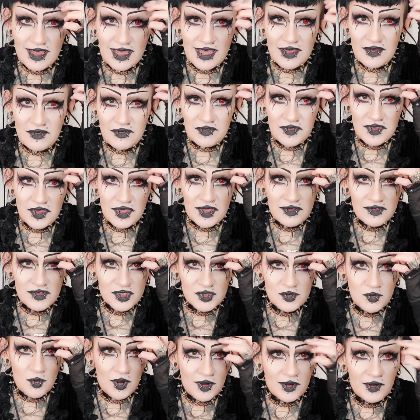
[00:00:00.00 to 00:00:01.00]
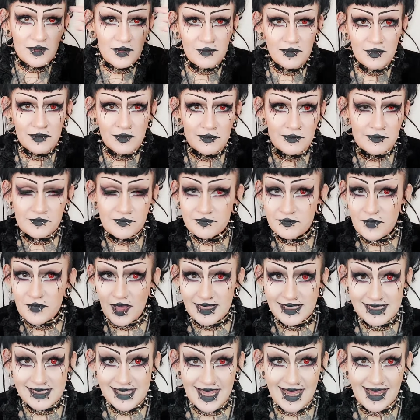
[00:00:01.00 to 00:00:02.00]
if you just want
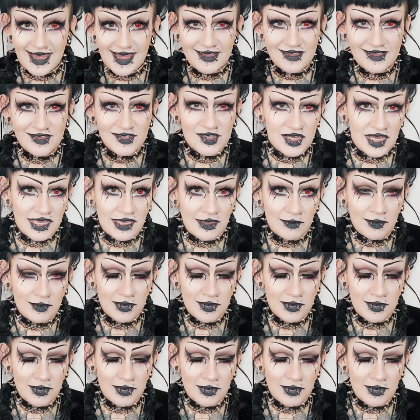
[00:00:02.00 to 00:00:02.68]
fast hair, cheap.